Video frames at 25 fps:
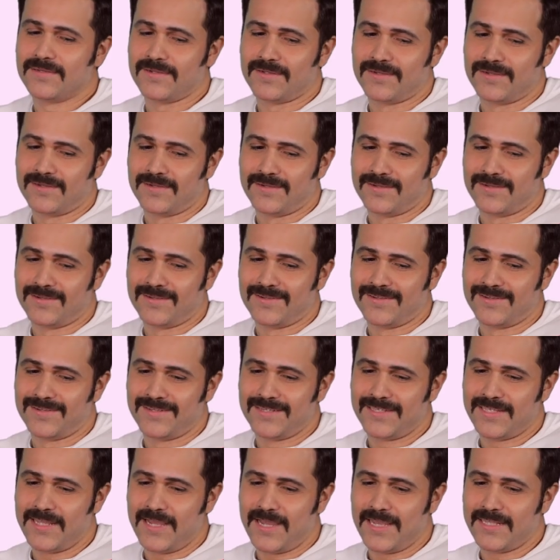uh,
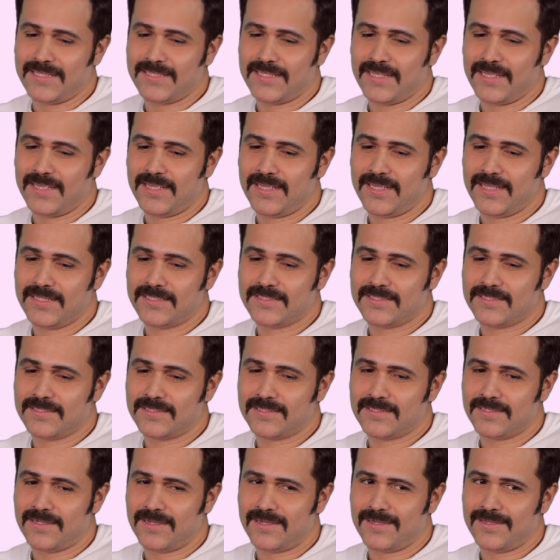yeah, I think
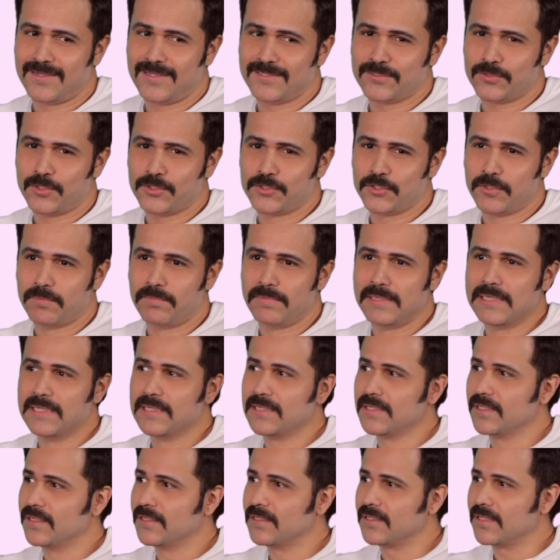it's uh, it's also a
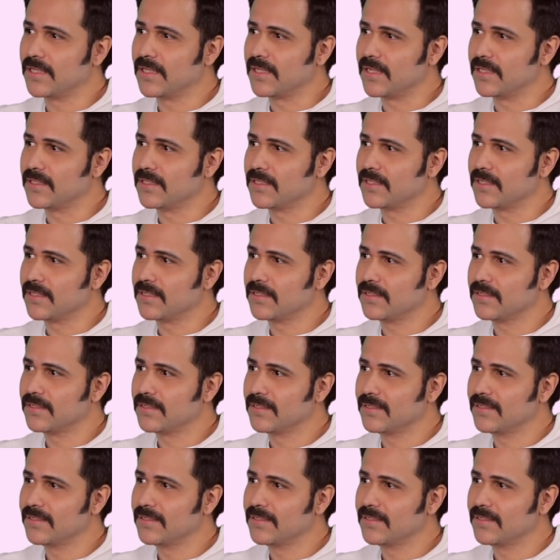millennial thing. I think. Yeah.